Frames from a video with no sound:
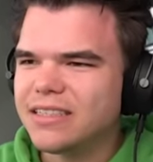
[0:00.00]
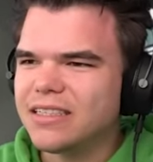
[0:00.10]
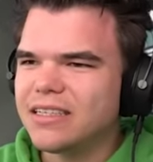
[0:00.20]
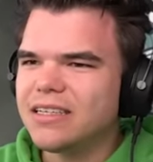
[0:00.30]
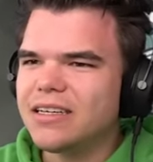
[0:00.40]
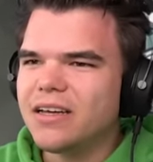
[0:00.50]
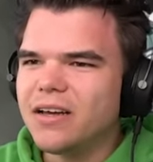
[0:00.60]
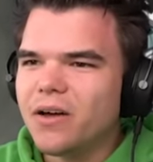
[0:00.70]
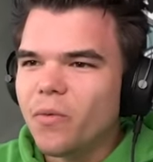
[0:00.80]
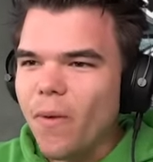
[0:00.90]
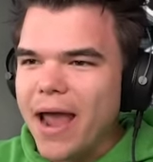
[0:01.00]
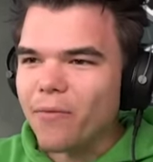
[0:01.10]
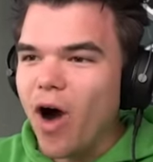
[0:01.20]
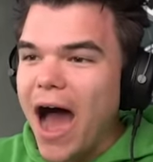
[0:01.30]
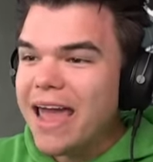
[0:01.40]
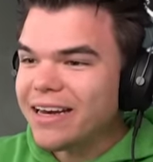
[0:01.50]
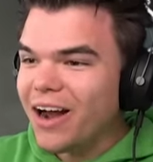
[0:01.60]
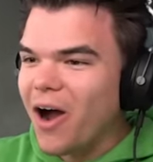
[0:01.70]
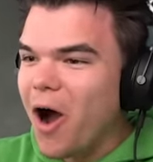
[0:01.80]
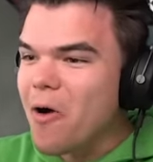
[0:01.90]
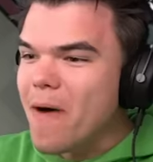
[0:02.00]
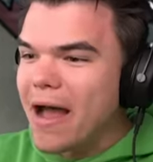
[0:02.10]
Whoa. Wait, what? Oh,